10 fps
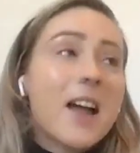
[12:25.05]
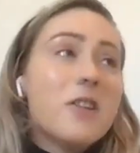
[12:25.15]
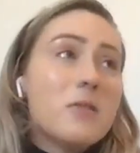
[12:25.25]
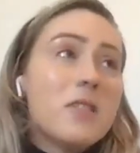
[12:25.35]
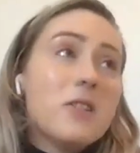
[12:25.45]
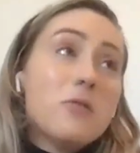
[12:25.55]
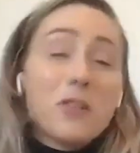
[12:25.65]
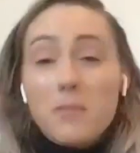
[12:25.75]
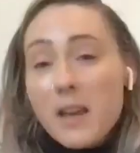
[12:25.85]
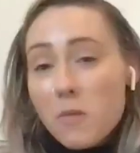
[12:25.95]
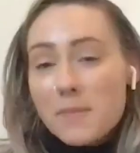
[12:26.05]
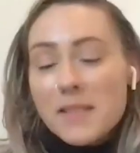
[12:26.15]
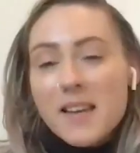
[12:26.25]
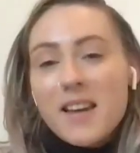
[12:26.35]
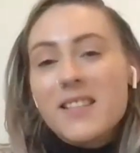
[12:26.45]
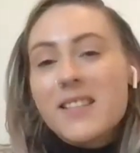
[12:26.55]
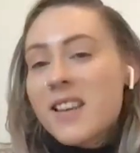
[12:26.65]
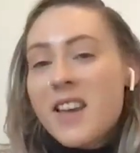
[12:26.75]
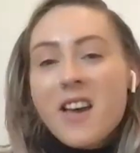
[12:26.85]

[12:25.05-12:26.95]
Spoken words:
I knew that you could make websites.